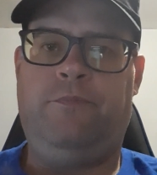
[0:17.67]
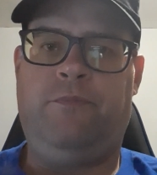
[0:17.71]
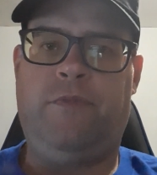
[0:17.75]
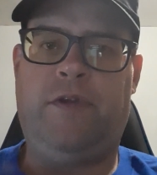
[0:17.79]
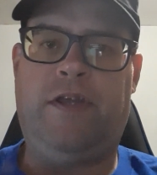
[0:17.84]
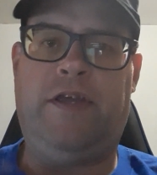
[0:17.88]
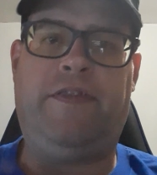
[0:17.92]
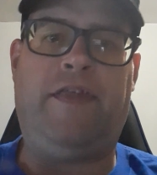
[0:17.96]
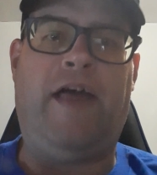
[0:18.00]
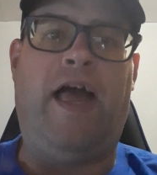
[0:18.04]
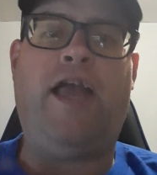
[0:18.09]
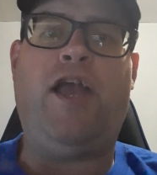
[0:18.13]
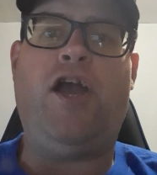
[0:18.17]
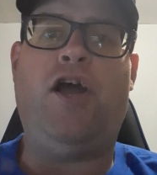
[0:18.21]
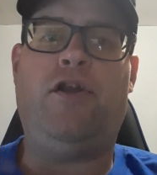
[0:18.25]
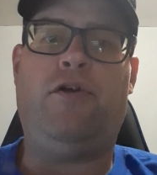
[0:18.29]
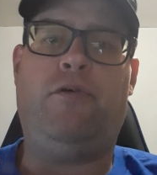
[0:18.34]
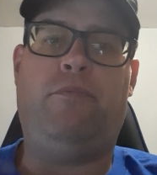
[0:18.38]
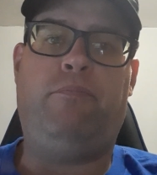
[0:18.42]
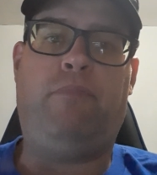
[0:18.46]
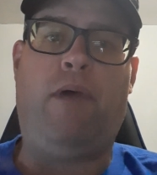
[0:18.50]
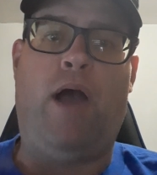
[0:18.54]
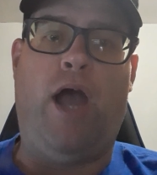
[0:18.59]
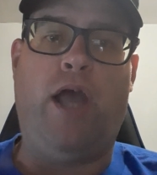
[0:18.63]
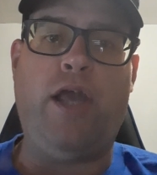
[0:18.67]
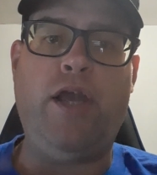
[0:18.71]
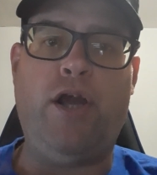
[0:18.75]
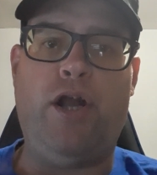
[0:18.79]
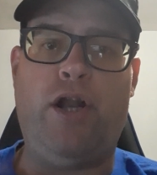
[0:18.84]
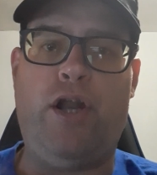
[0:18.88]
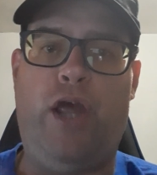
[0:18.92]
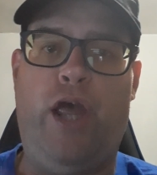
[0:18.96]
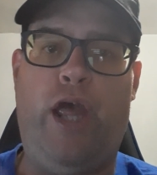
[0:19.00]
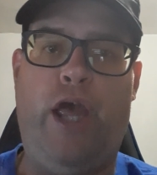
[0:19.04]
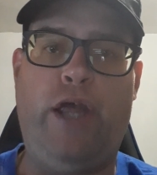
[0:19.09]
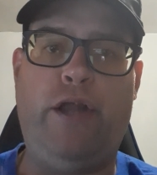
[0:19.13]
Because I
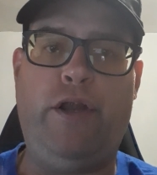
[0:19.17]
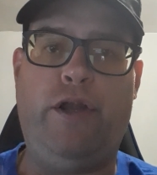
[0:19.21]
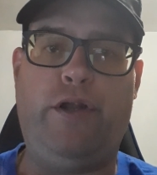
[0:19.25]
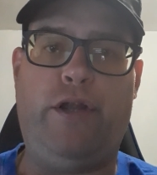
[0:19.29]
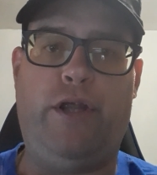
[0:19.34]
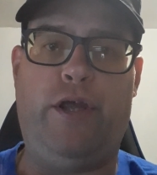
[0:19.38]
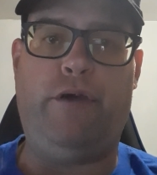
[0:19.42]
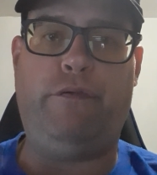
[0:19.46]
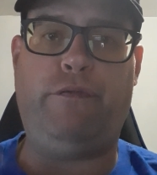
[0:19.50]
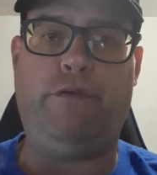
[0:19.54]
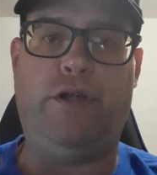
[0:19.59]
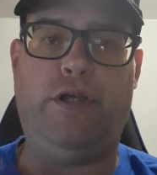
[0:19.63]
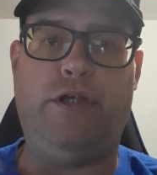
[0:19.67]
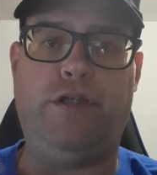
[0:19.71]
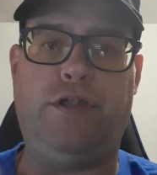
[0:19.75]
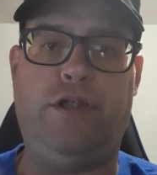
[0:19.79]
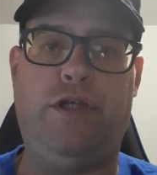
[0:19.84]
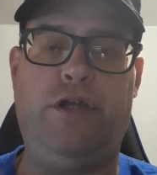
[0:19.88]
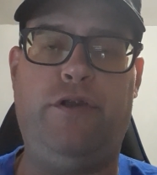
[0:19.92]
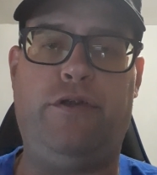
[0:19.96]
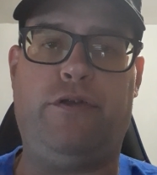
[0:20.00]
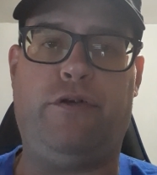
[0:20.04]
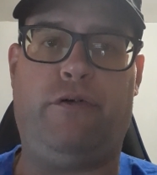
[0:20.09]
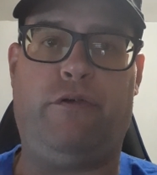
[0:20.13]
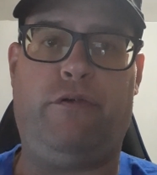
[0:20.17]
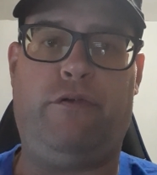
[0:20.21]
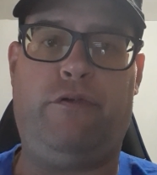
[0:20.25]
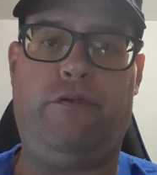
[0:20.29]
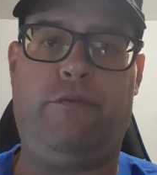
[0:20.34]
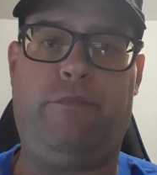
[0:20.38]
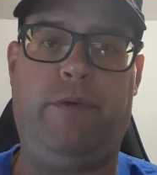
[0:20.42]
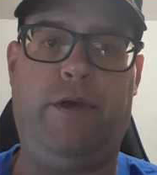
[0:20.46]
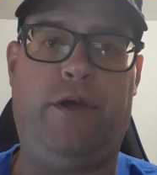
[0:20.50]
gotta hate the FTG certs,